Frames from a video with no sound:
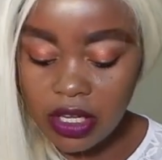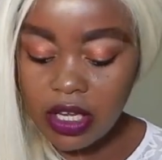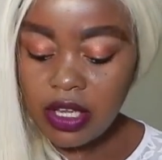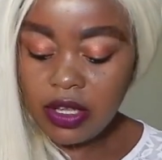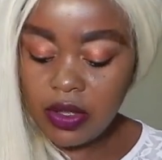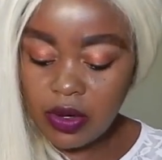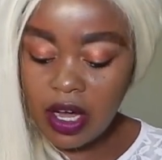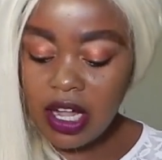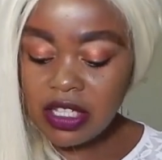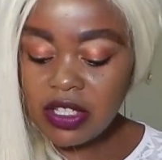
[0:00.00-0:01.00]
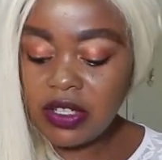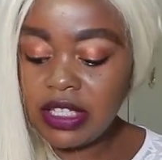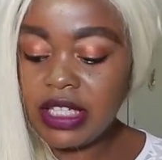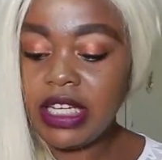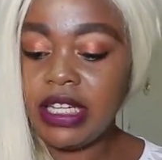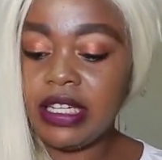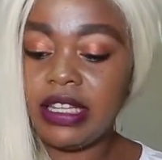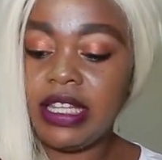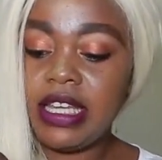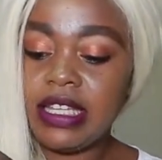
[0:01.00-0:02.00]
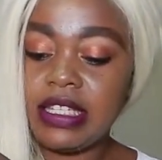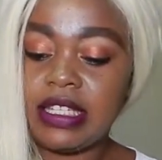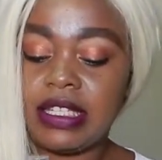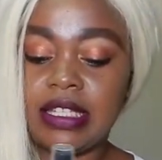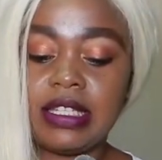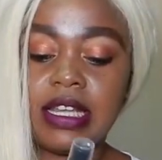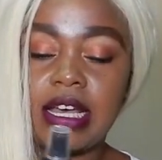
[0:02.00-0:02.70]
You also need this.